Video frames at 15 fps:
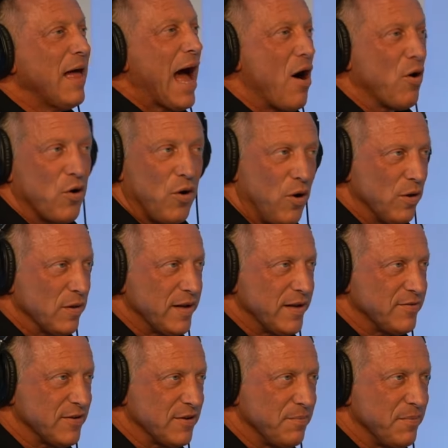
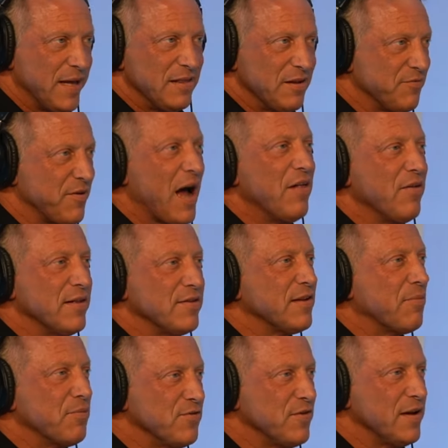alcoholism and the violence
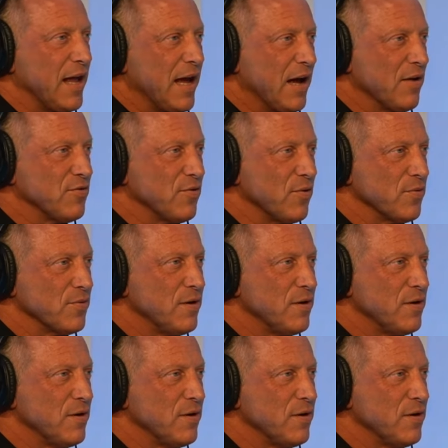that was in the household.